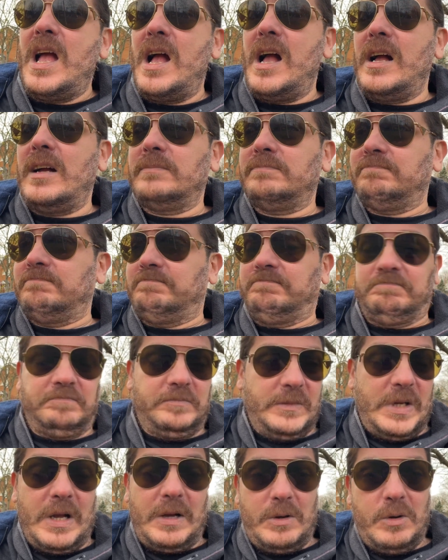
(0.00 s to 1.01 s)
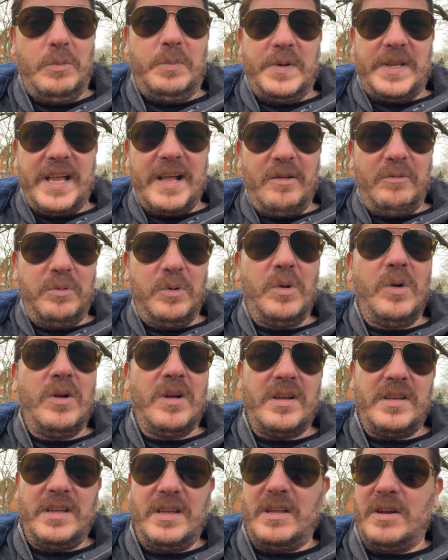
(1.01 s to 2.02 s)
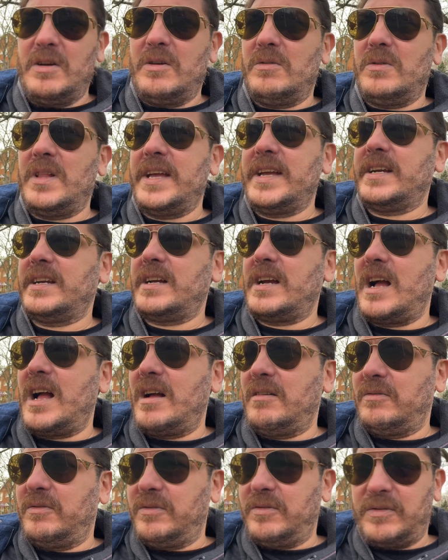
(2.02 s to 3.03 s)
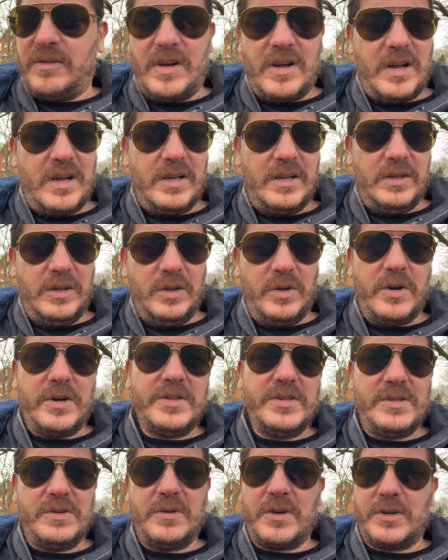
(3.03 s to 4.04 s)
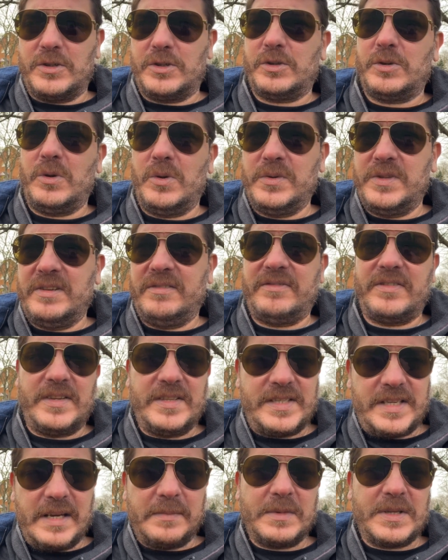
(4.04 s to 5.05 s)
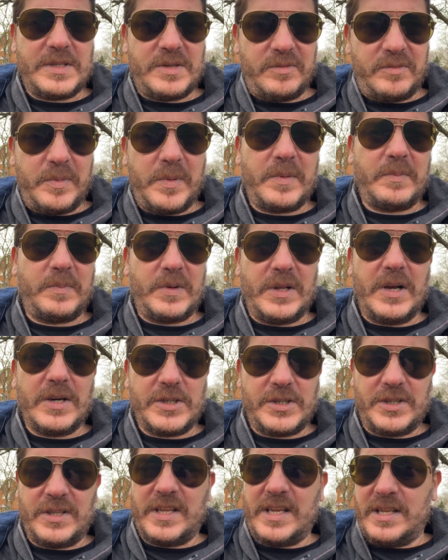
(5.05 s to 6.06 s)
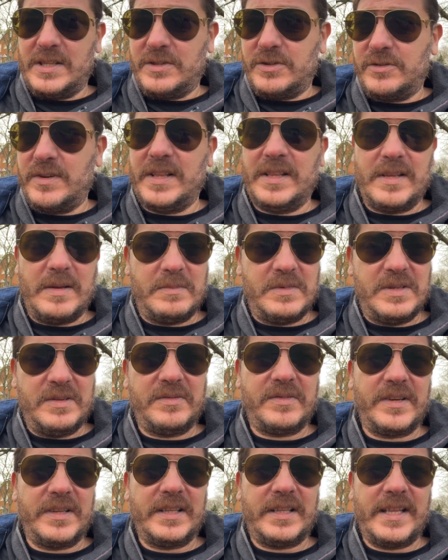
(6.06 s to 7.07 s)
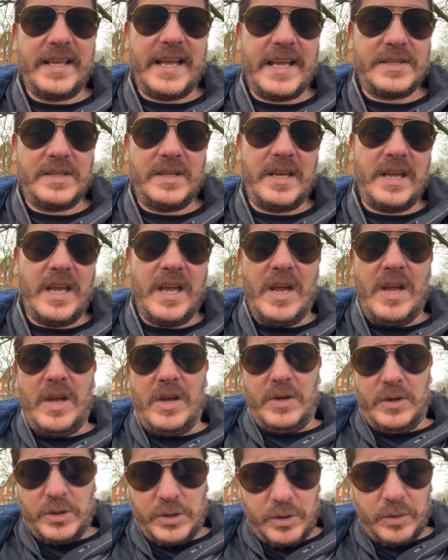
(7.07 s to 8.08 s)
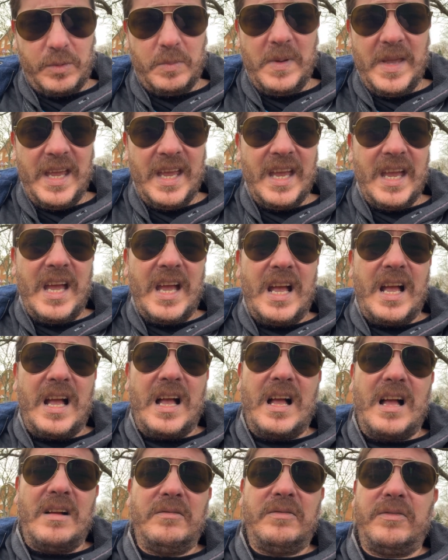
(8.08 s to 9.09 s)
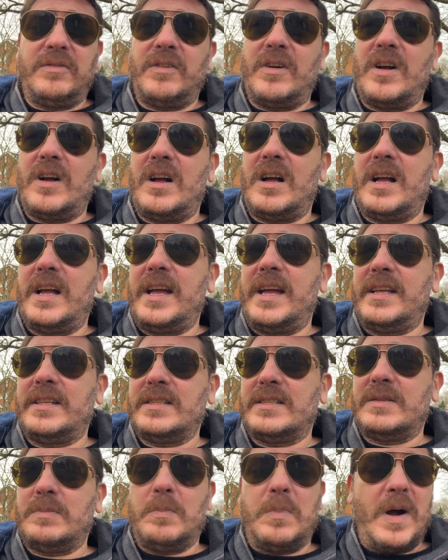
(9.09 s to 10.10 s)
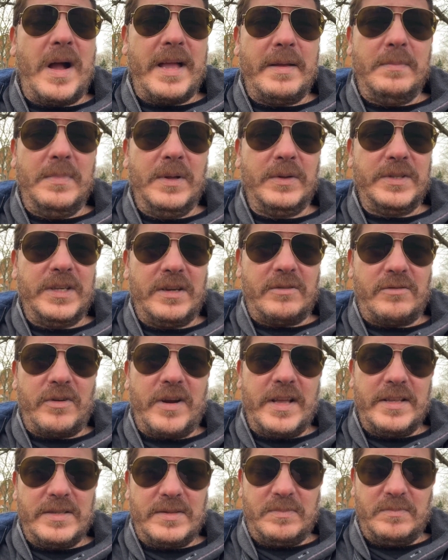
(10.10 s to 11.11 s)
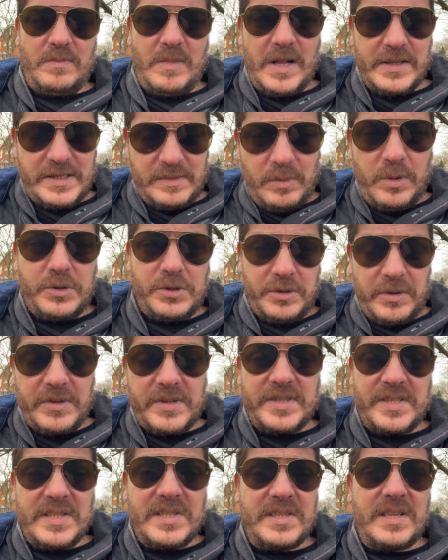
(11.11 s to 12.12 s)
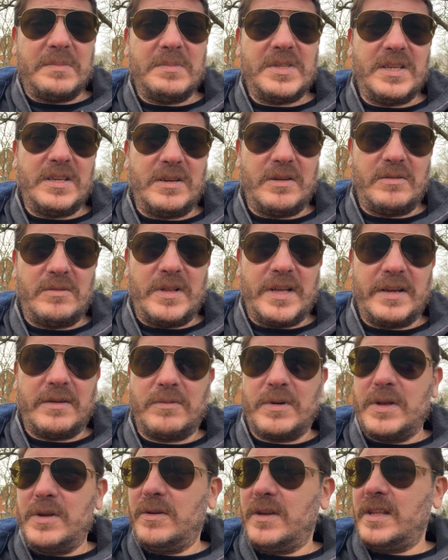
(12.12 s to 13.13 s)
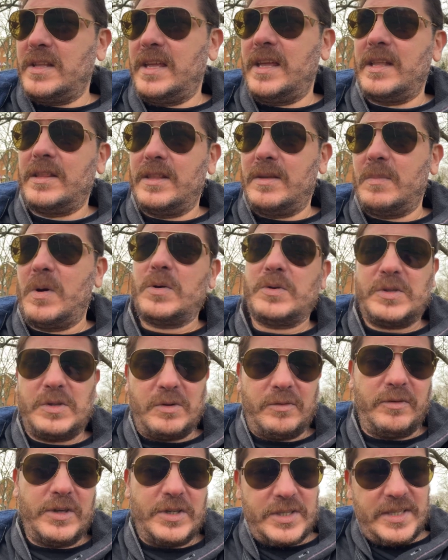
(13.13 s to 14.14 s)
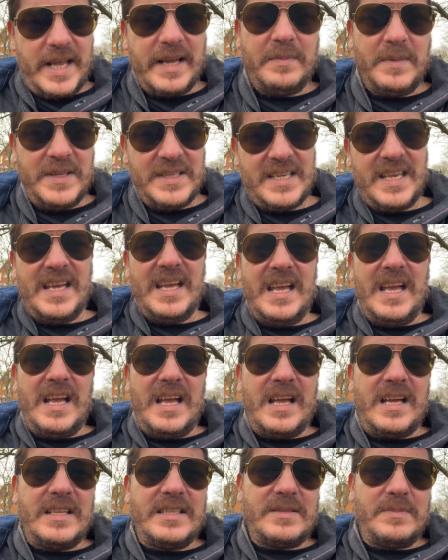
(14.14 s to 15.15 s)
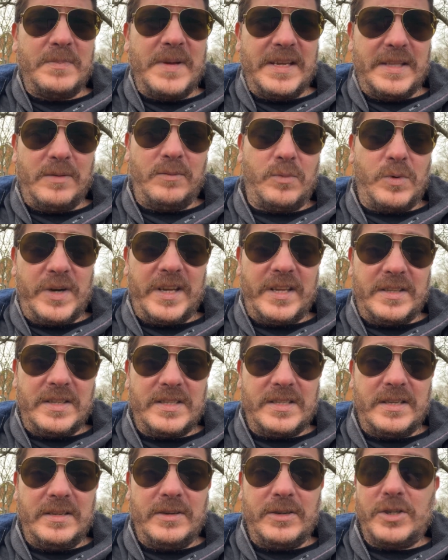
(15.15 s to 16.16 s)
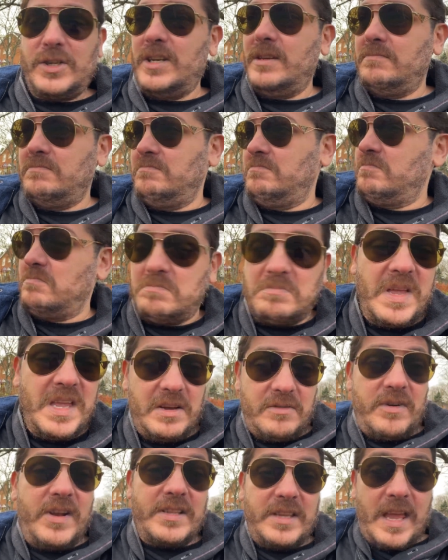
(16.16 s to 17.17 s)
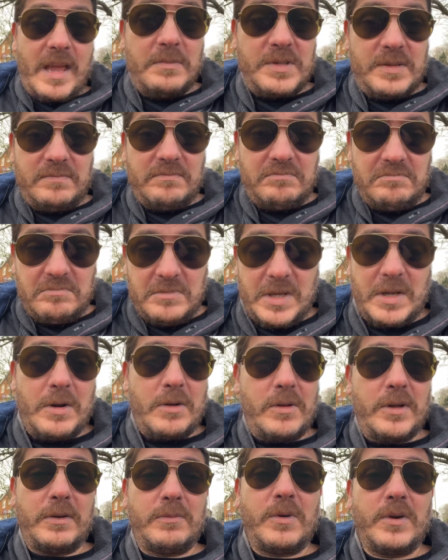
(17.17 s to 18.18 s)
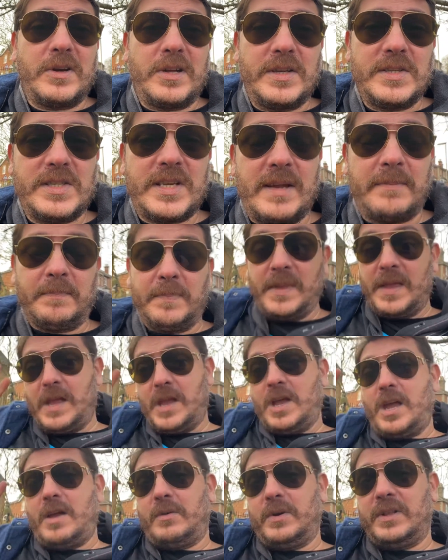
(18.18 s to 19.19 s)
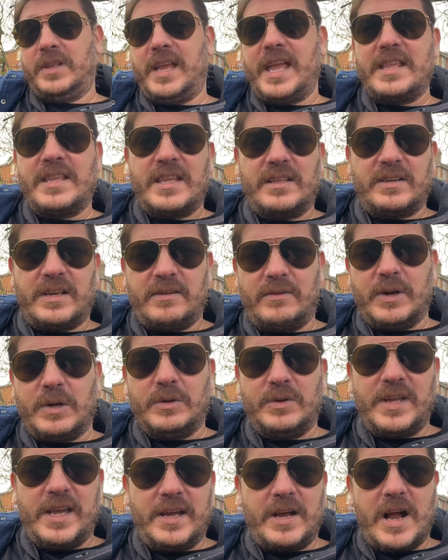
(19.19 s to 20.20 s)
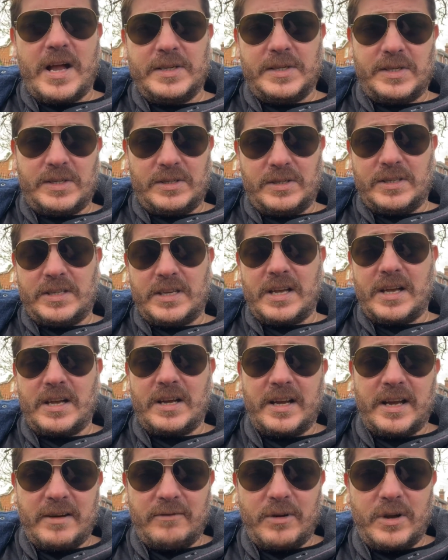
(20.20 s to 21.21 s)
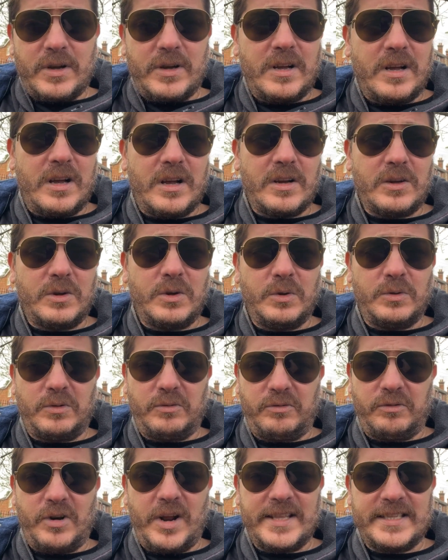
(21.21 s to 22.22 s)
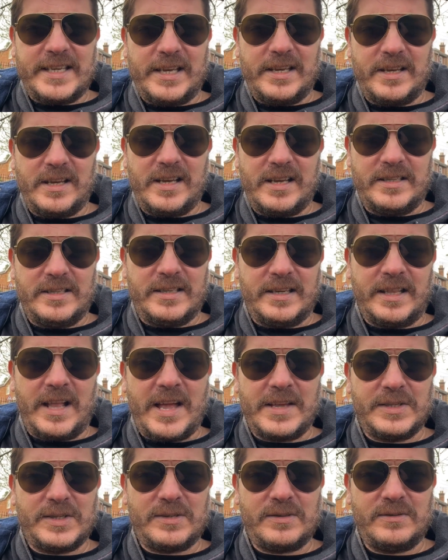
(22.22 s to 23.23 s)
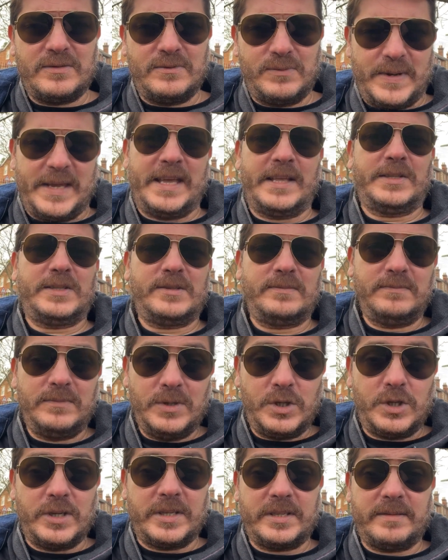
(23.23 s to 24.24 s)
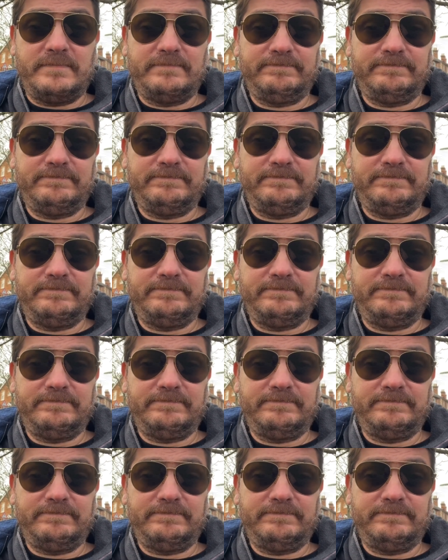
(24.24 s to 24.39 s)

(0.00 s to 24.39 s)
I hope it's helpful. Learn to control different segments of your production and treat them differently as they should be. And by building great multi-modular systems, where you can get the most of each segment and make them work in a synergy, make great games. What can I say? Have a good day, guys, and have a good Friday and a nice weekend. Cheers.